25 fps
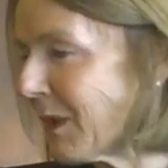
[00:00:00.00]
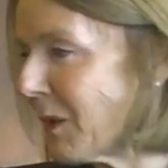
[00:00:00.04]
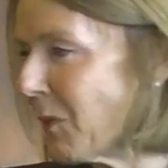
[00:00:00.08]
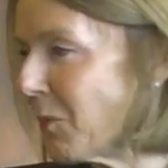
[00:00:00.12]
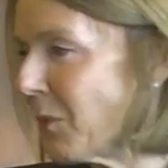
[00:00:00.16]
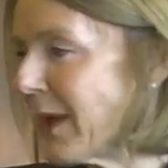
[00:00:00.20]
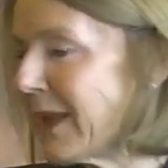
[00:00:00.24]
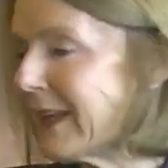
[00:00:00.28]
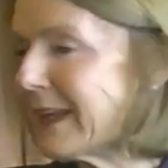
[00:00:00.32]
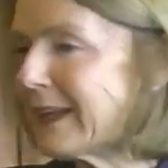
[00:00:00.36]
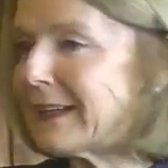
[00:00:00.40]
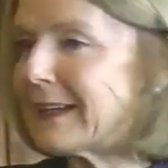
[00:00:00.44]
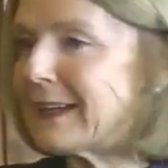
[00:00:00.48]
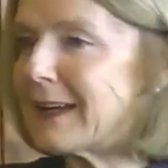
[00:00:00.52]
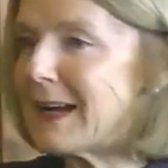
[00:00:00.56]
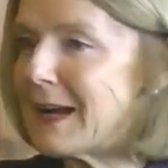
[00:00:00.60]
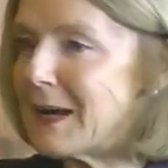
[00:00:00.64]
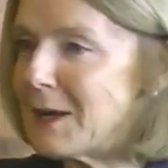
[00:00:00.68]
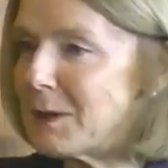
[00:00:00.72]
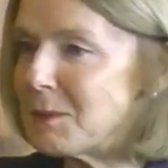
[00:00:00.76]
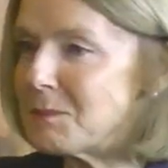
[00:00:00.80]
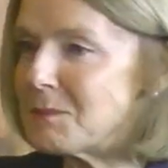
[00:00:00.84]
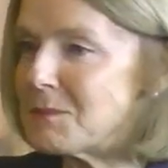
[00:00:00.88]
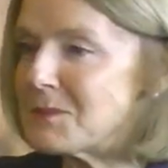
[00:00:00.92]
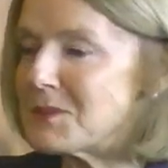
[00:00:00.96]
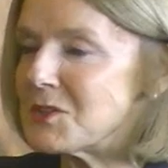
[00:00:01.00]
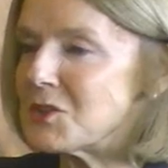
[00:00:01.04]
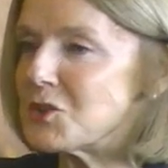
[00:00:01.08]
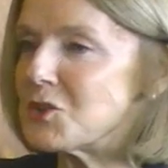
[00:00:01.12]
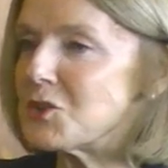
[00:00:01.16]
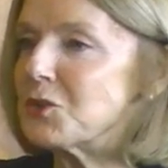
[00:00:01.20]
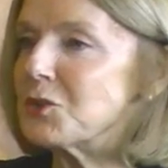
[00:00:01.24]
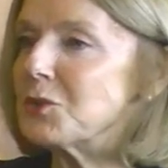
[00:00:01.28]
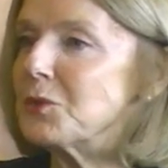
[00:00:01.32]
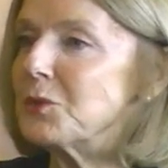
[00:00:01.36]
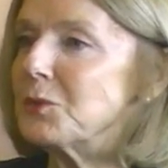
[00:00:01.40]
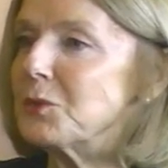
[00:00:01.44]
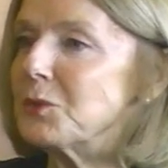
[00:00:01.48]
when it comes
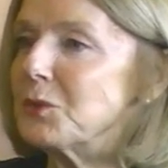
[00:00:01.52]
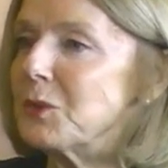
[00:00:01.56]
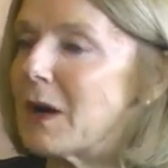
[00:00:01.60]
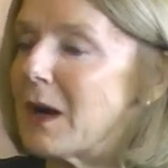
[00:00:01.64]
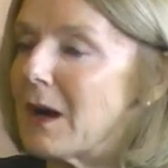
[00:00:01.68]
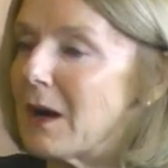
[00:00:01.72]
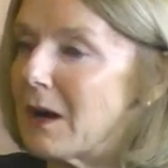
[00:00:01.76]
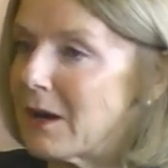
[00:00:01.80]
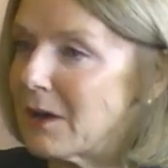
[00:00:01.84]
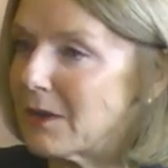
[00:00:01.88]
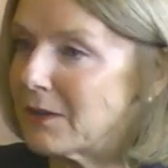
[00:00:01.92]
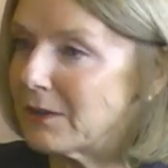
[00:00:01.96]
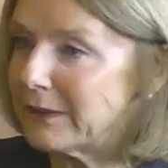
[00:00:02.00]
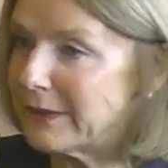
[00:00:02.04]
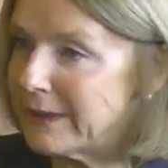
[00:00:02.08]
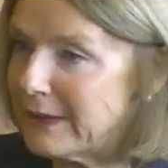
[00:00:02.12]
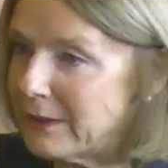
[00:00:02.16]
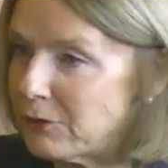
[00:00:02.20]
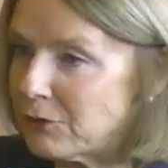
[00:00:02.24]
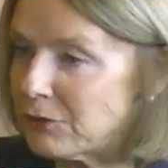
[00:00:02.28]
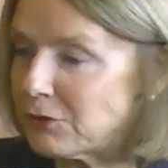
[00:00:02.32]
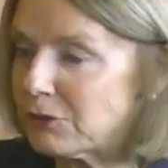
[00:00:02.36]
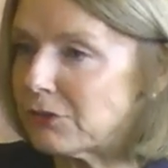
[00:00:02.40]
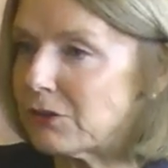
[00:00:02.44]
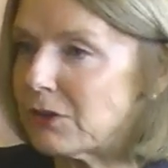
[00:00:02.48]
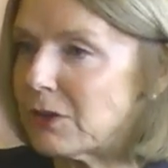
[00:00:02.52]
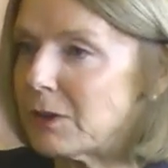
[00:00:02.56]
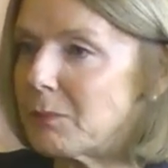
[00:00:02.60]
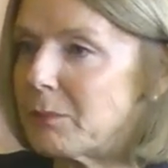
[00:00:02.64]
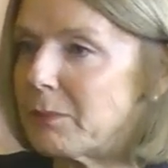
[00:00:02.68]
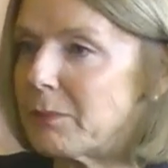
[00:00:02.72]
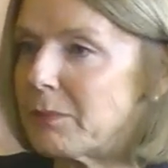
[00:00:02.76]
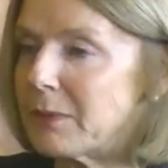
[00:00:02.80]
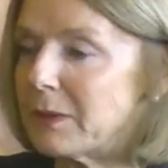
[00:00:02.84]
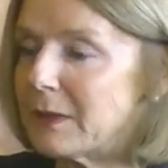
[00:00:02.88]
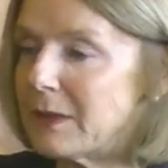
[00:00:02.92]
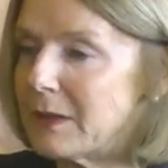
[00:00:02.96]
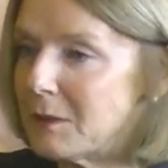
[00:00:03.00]
to our
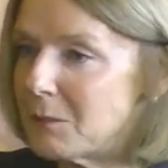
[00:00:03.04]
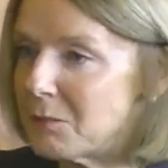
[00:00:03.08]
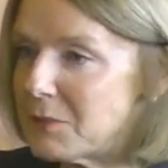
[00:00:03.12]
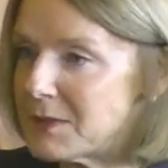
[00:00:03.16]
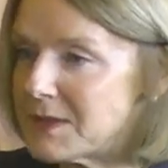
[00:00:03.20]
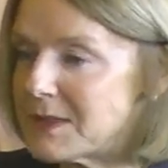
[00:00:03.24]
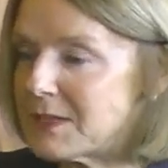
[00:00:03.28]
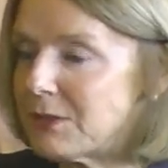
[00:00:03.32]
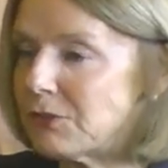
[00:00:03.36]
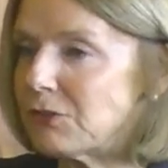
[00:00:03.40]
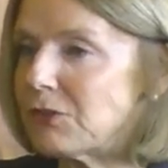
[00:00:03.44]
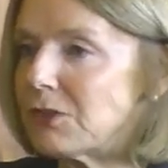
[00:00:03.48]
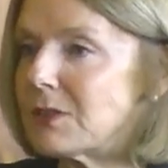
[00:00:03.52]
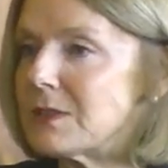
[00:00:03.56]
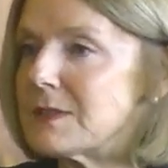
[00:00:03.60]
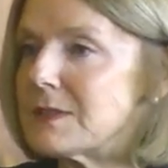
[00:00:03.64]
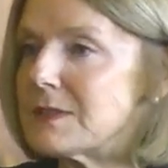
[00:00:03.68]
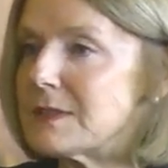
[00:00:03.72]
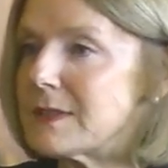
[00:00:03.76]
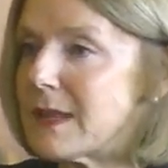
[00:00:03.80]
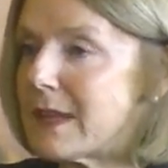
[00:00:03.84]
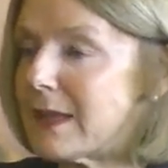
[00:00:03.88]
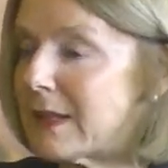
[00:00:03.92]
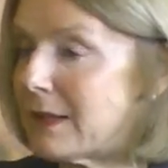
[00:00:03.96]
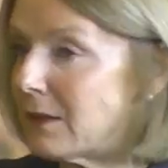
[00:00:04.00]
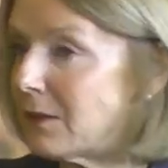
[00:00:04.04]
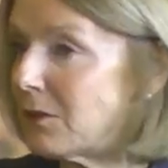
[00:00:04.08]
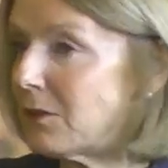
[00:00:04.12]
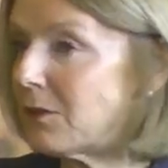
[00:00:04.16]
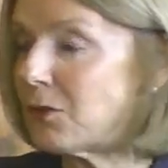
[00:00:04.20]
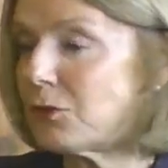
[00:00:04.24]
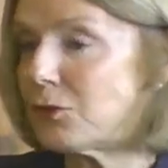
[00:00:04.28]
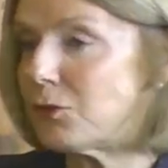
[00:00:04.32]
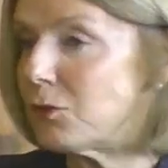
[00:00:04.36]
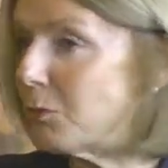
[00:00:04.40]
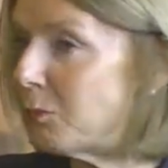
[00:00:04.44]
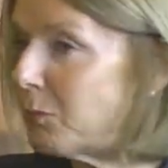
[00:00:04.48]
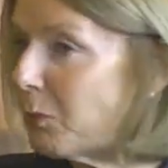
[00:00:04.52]
leadership positions
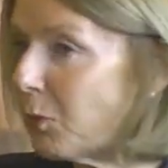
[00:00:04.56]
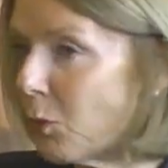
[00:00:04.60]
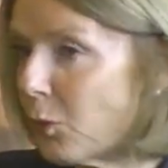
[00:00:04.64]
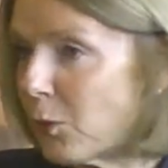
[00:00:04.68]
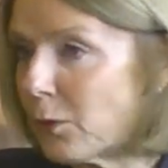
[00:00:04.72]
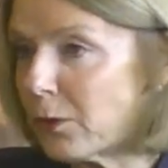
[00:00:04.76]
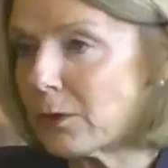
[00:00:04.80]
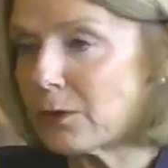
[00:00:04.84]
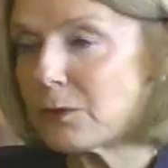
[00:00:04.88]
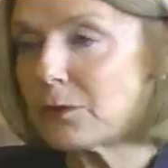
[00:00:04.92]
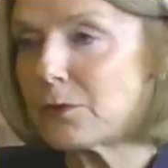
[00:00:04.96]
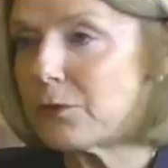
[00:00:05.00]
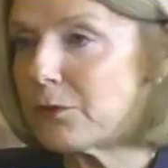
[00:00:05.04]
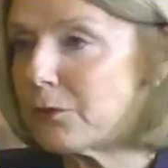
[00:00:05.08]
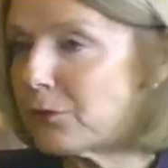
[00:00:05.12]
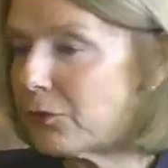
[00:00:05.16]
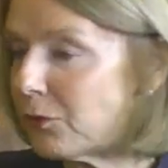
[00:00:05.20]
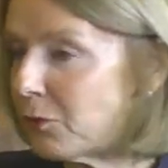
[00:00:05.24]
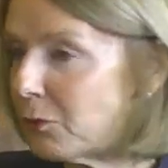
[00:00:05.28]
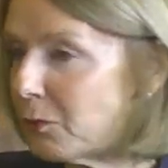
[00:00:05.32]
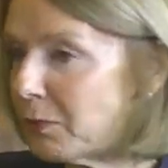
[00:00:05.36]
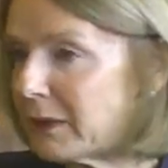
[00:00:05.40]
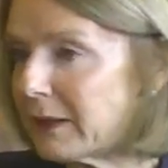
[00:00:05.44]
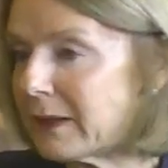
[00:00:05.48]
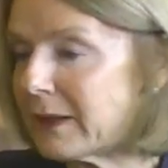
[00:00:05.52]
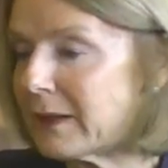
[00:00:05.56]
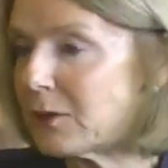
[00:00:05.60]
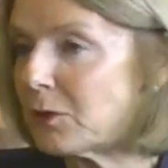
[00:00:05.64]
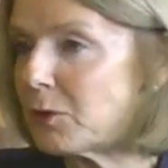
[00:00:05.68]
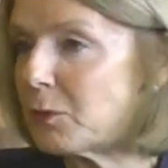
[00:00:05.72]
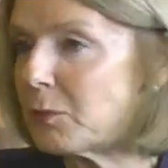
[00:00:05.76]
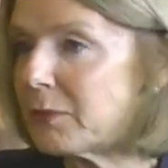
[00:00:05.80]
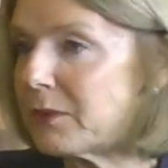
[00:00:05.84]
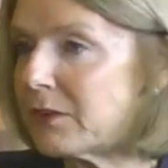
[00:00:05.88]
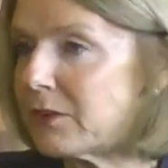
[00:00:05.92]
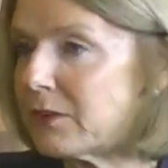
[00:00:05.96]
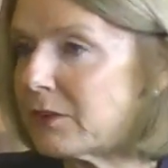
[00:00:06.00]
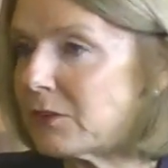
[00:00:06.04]
and to boards, to political
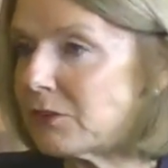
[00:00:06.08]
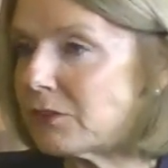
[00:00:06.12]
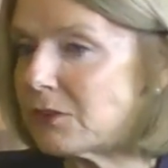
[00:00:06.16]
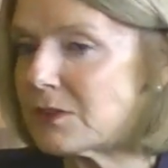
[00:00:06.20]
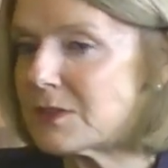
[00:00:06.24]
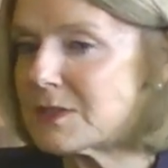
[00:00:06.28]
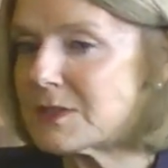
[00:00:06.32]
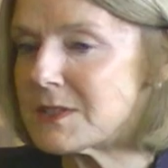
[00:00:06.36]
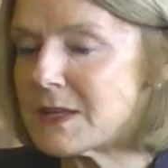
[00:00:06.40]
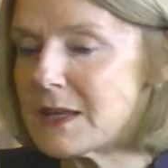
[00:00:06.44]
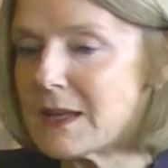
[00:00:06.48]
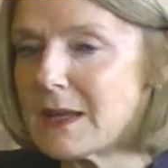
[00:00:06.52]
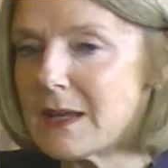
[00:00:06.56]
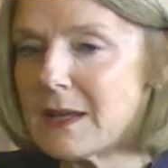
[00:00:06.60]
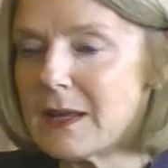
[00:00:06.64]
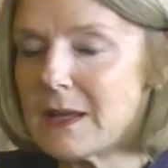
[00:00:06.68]
positions